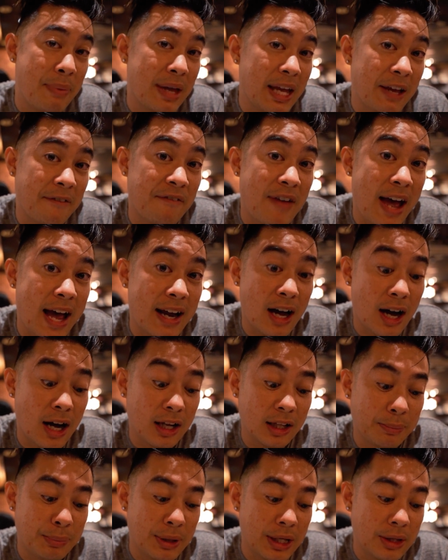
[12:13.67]
big fat
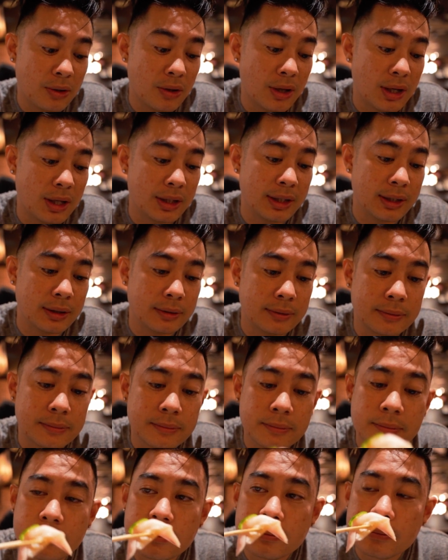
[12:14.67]
jalapeno on it.
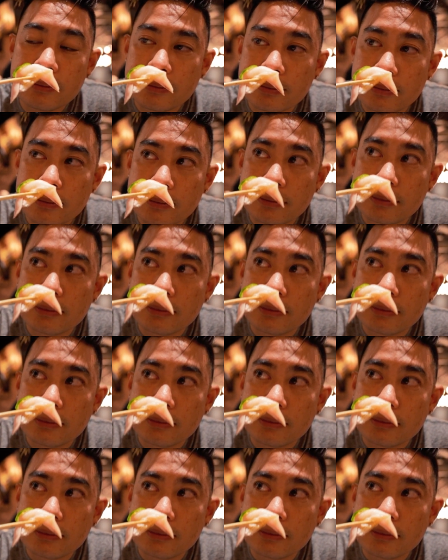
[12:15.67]
Yeah.